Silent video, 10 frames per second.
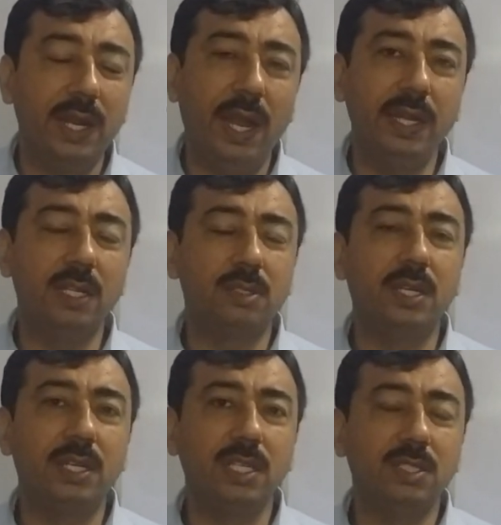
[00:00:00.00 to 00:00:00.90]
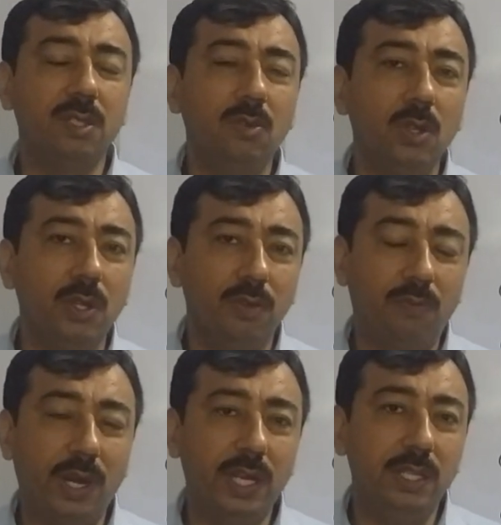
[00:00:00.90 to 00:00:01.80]
And the third reason
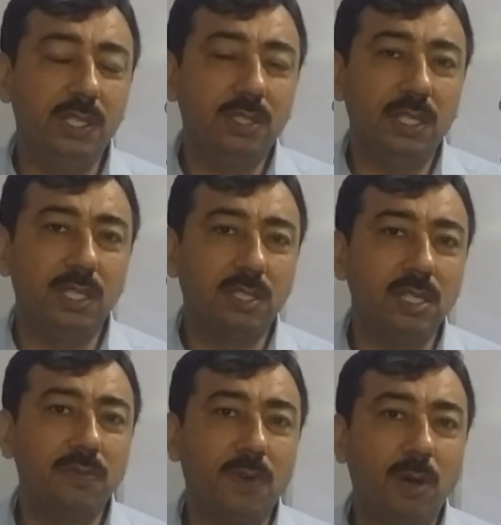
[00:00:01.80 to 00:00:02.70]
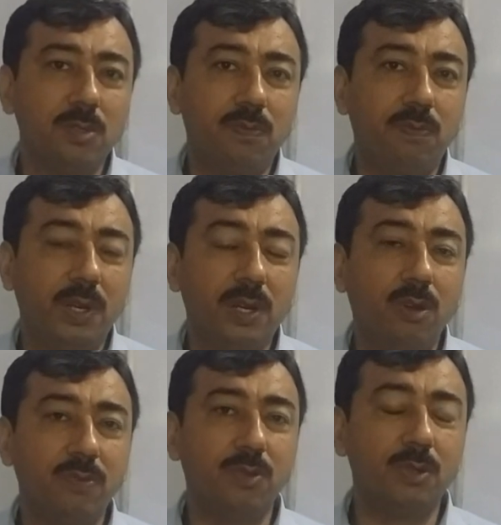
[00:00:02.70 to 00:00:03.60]
why these industrial reforms were
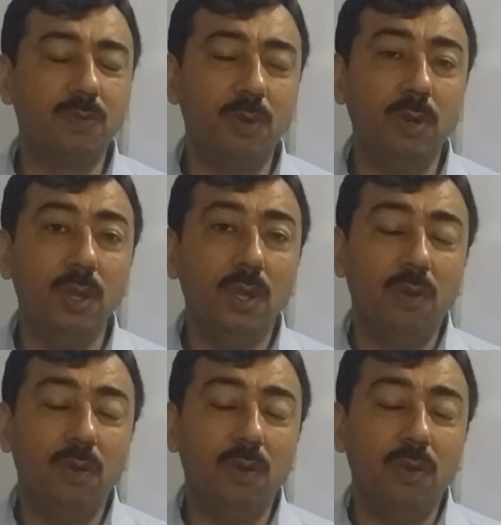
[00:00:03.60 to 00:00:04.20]
not fruitful